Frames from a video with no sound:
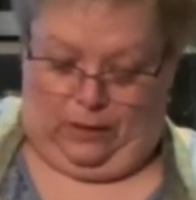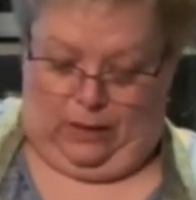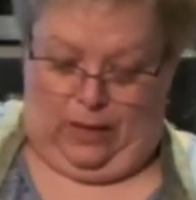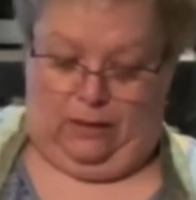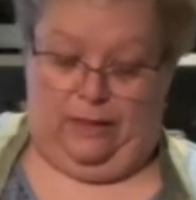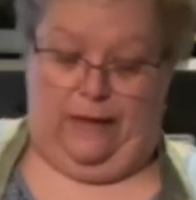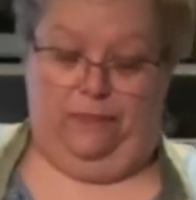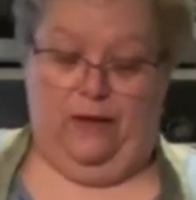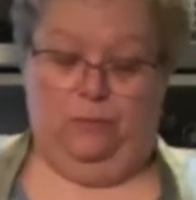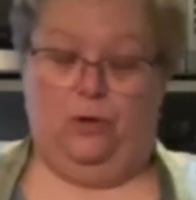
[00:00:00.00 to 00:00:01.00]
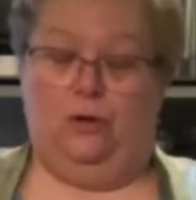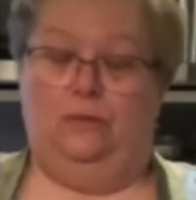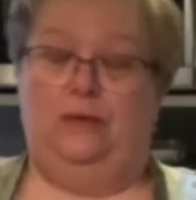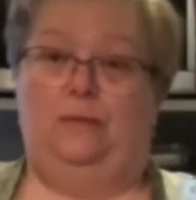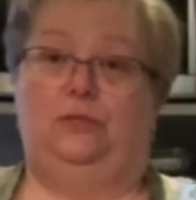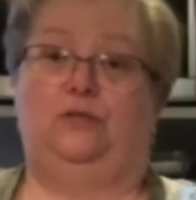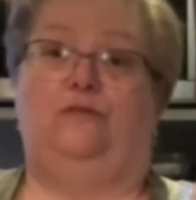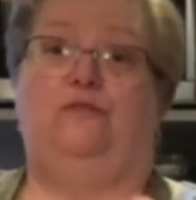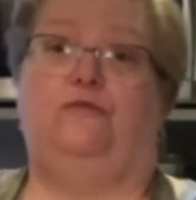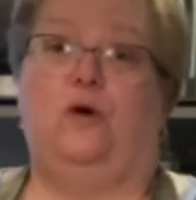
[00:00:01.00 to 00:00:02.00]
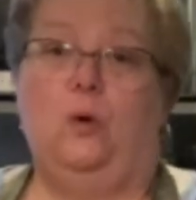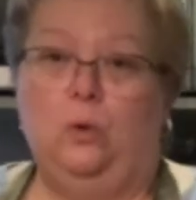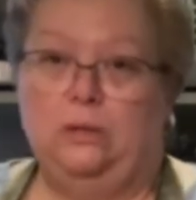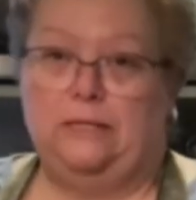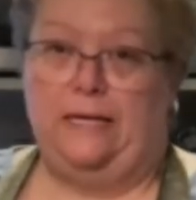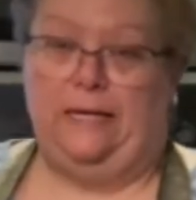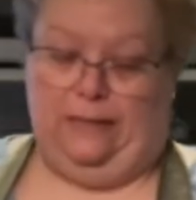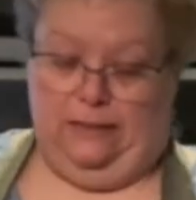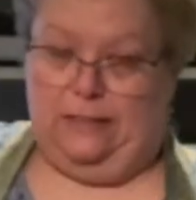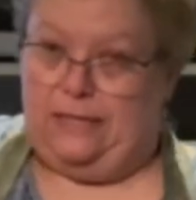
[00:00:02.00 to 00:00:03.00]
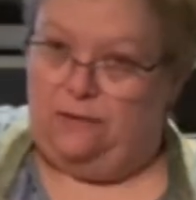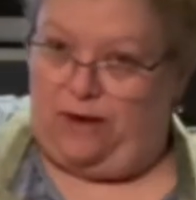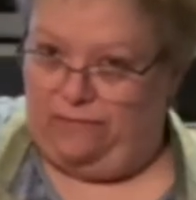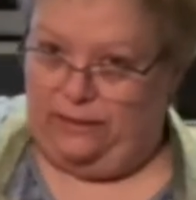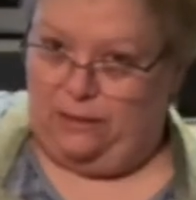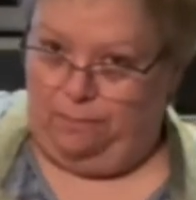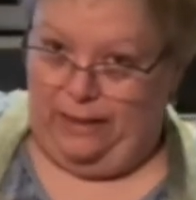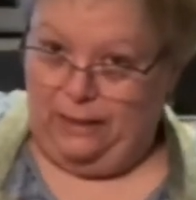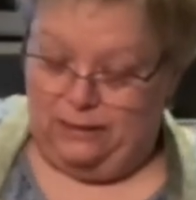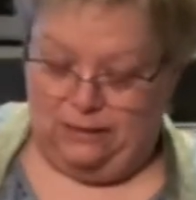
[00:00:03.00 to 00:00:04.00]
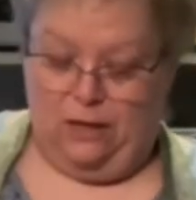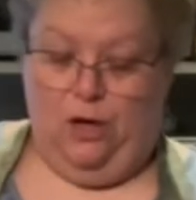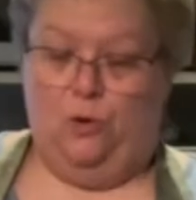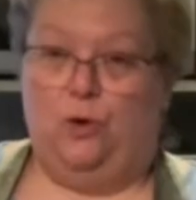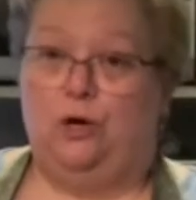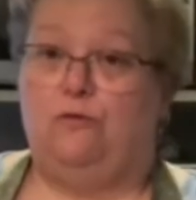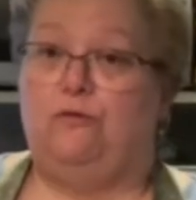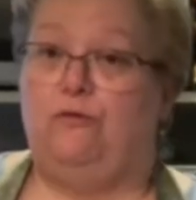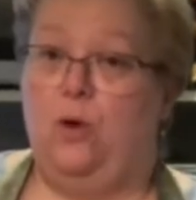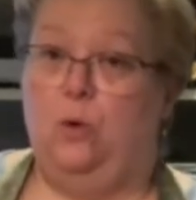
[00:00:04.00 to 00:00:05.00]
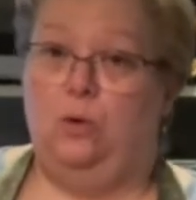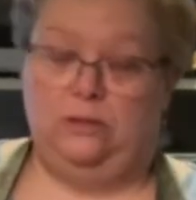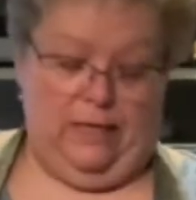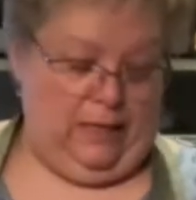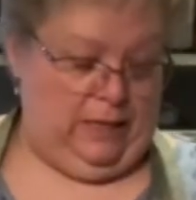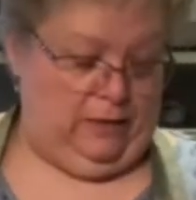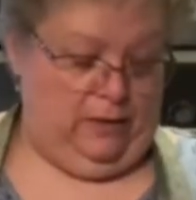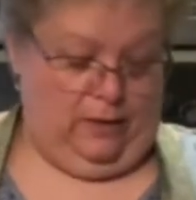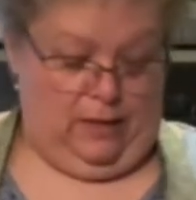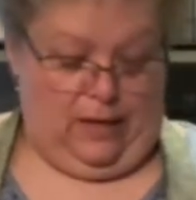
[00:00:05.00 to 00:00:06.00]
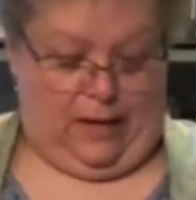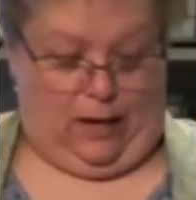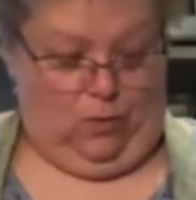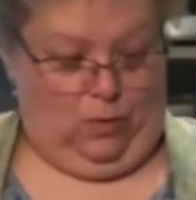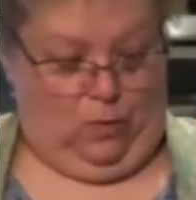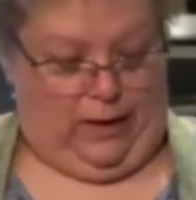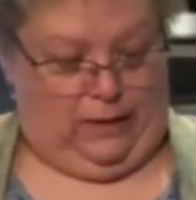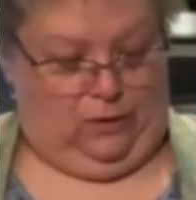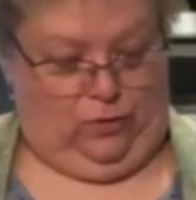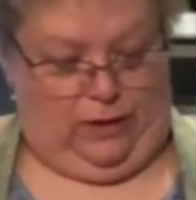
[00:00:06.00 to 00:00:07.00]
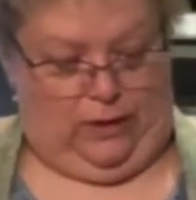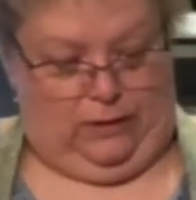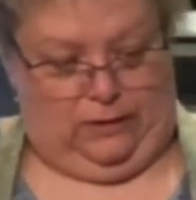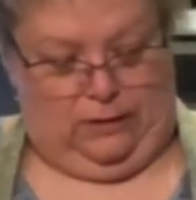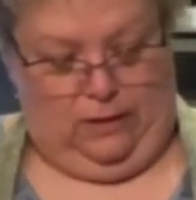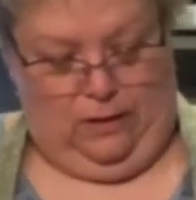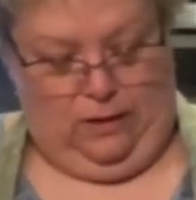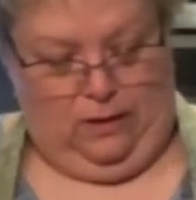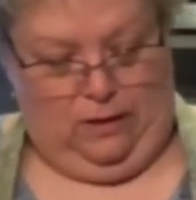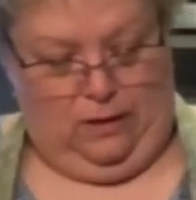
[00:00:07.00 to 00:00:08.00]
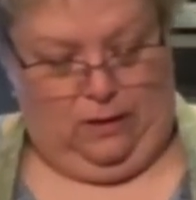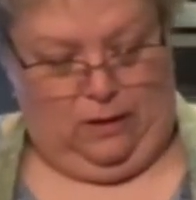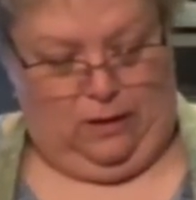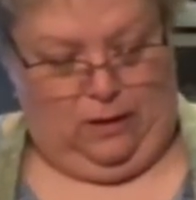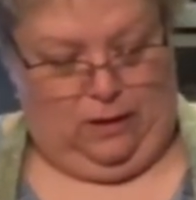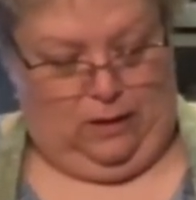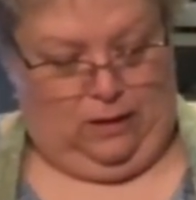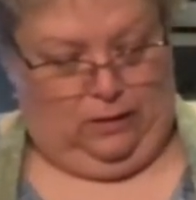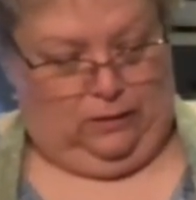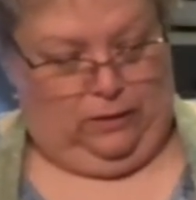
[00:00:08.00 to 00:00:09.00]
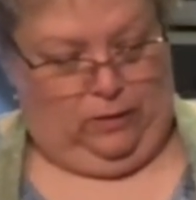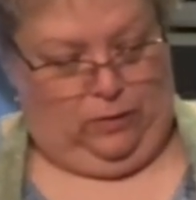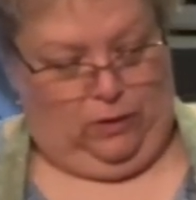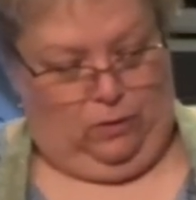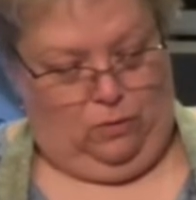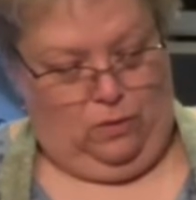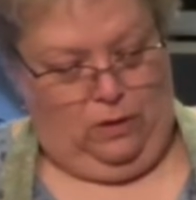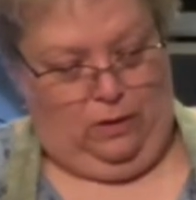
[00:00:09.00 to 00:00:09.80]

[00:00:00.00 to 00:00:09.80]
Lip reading: And then we're going to be able to fold in, instead of having to mix, we're going to fold in our wet ingredients. There we go.